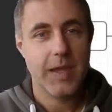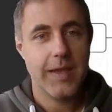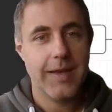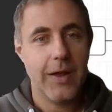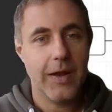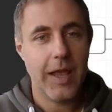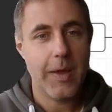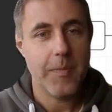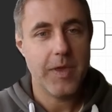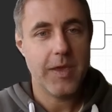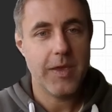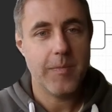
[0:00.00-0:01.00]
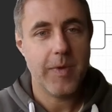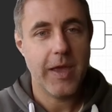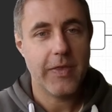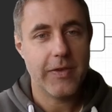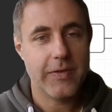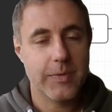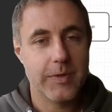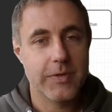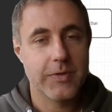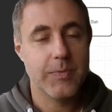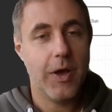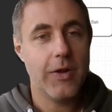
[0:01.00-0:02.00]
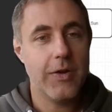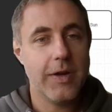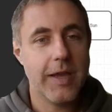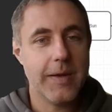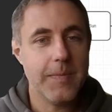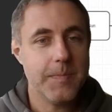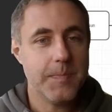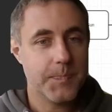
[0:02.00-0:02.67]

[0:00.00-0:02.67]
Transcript: Now let me make this a bit smaller again.